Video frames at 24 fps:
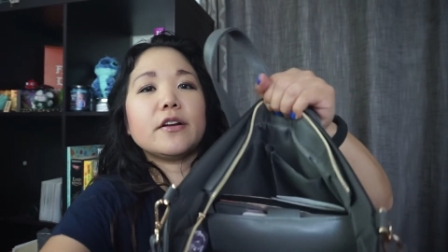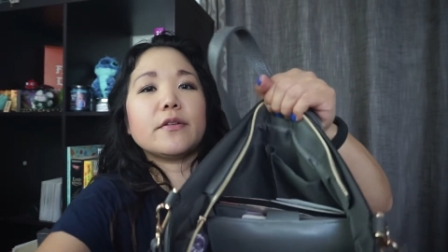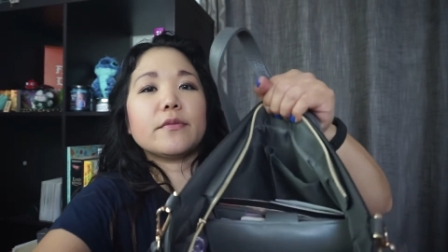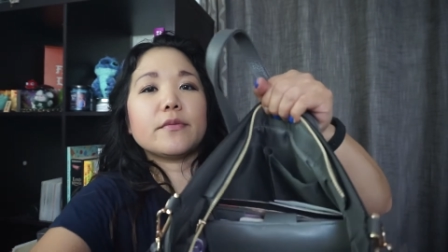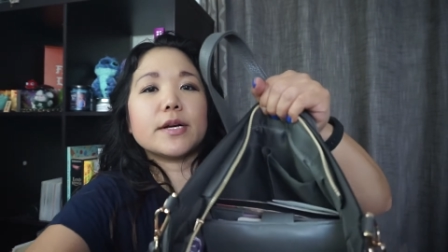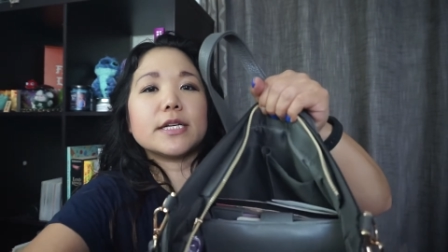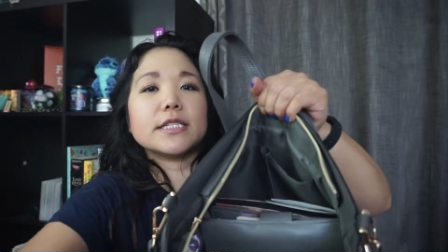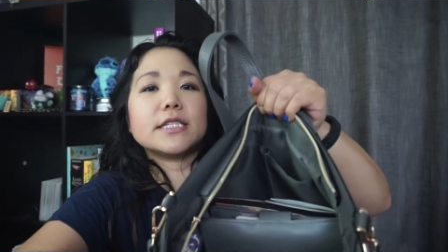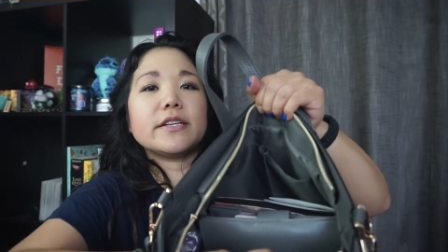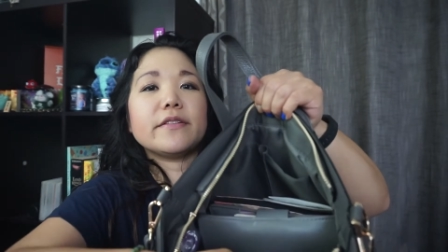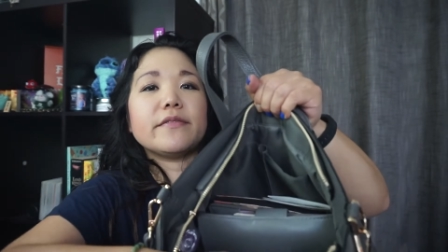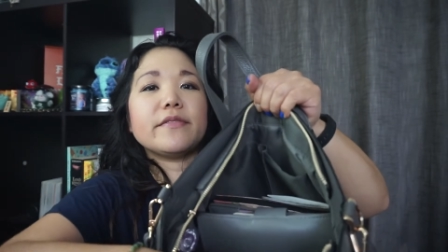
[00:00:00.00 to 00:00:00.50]

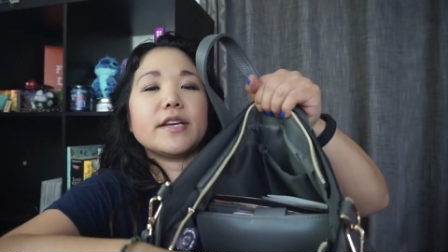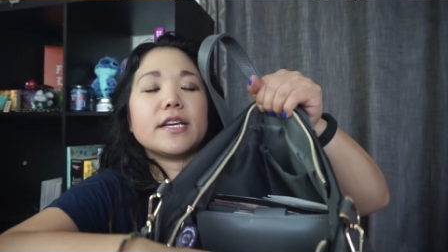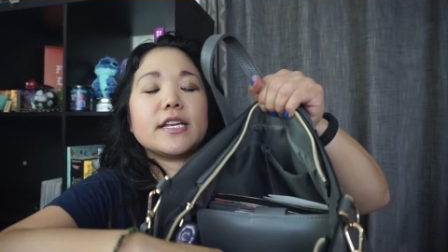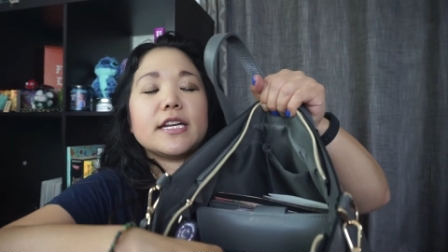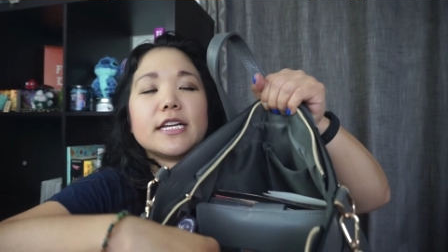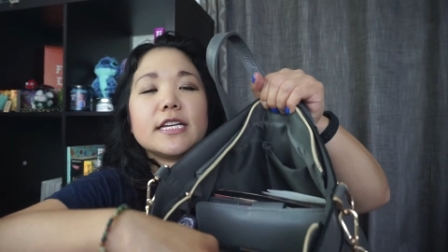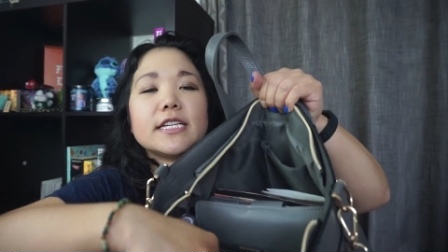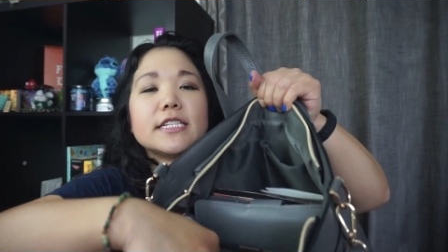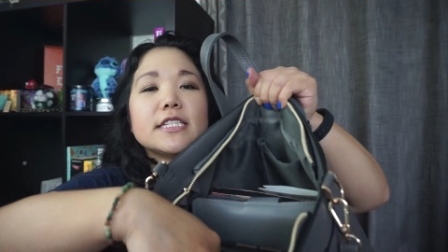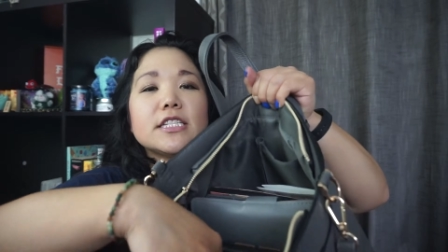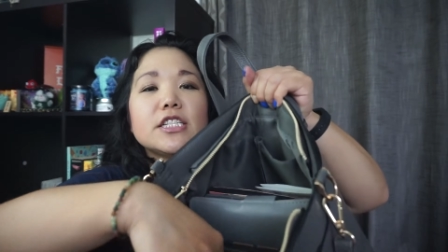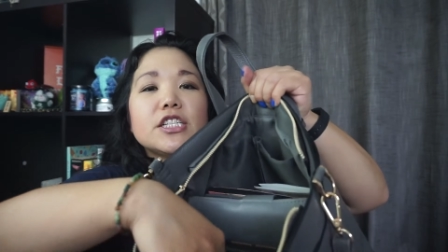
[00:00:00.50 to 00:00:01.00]
rest of it
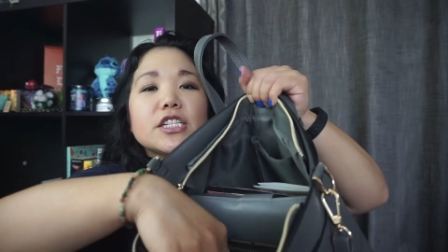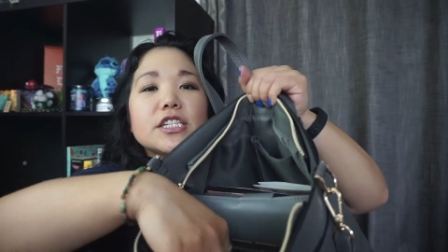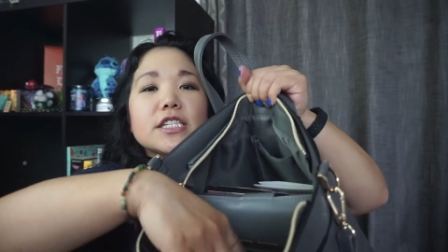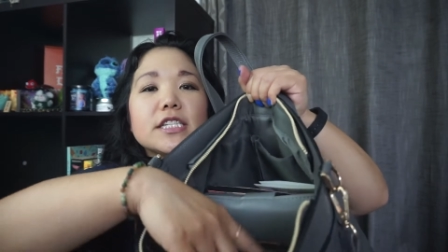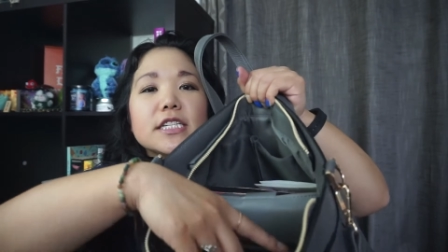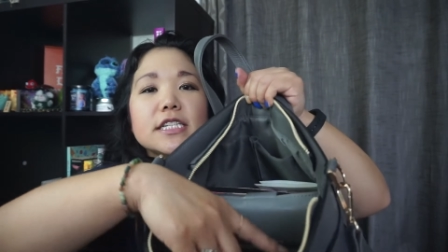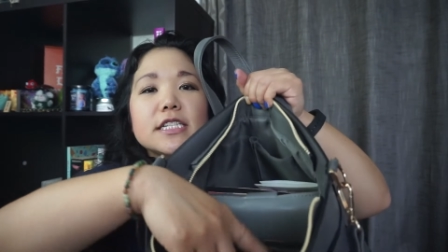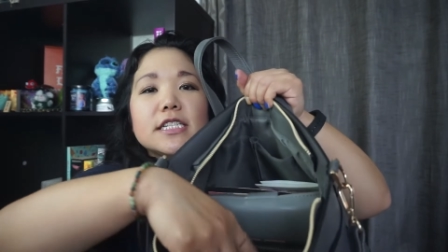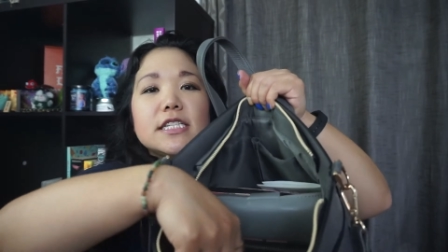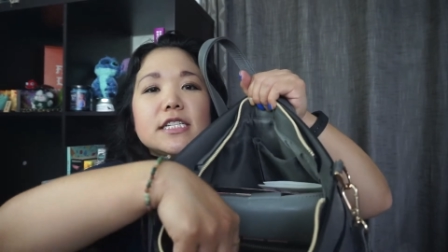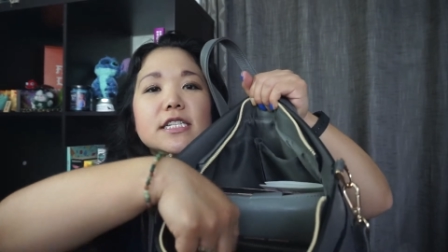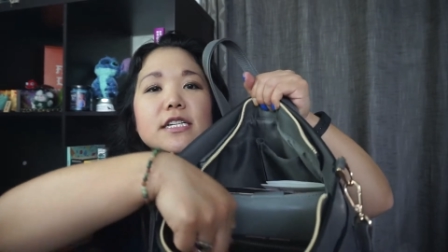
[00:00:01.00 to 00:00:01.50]
is just
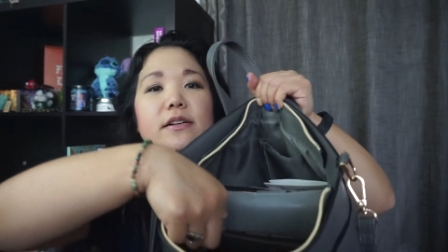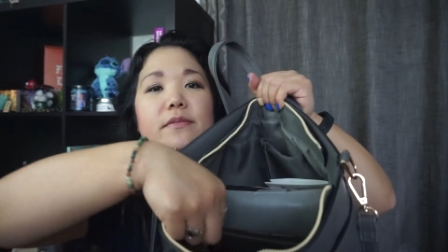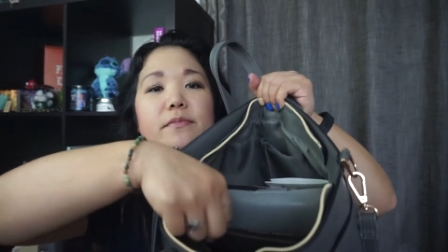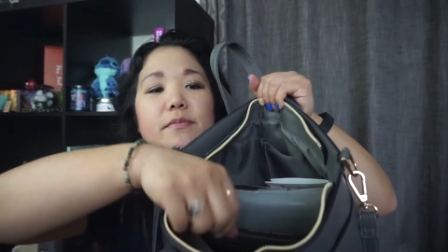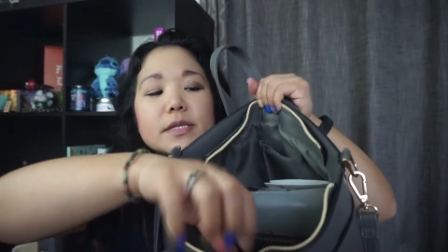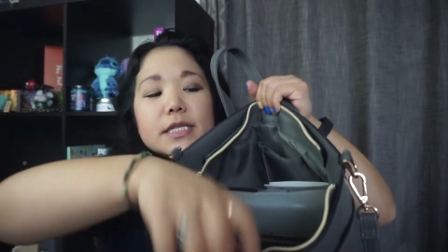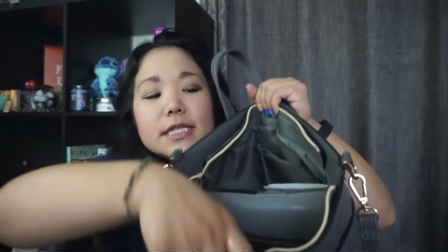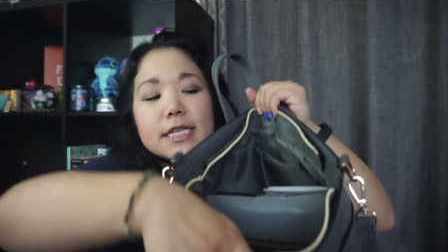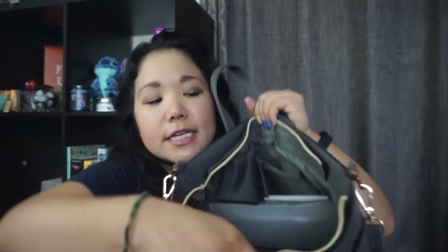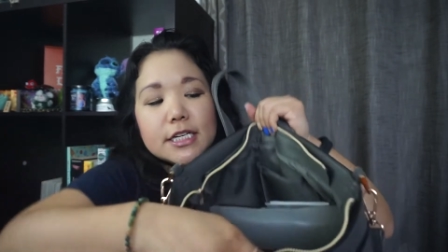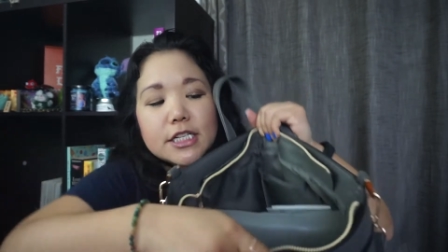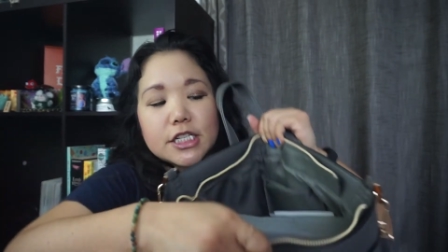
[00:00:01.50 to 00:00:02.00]
a
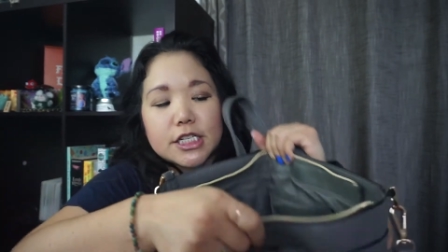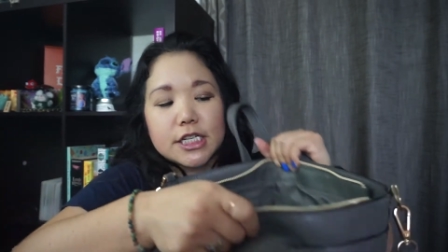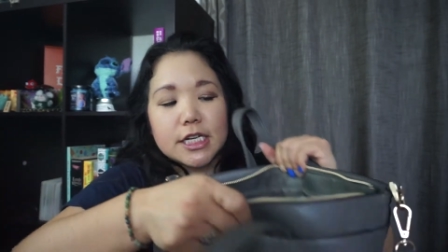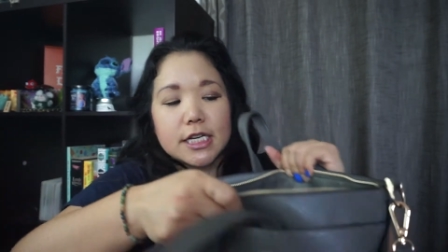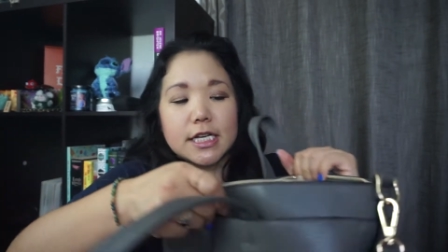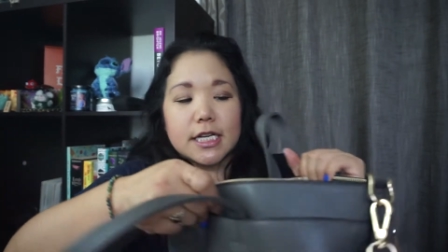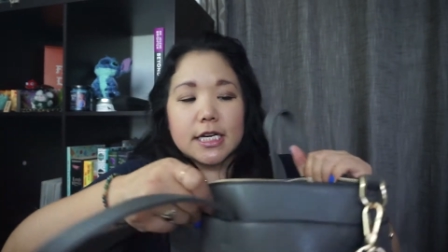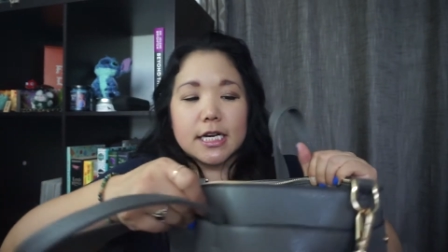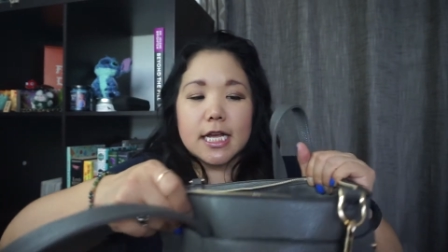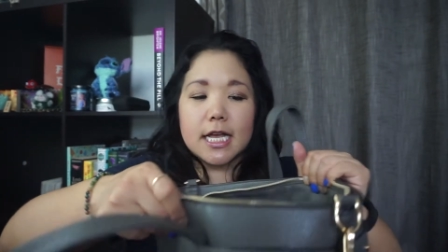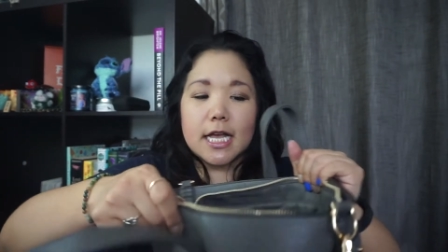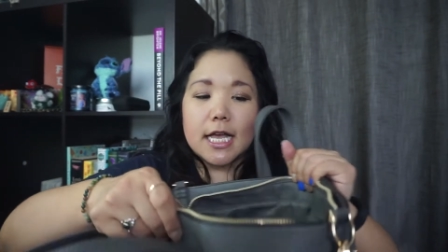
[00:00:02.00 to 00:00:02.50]
dump
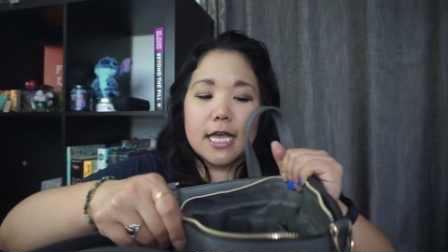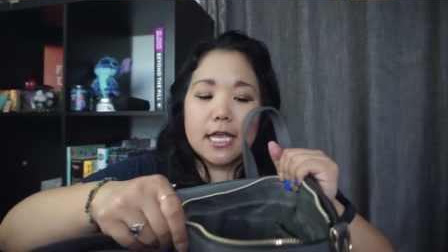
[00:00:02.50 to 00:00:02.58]
section,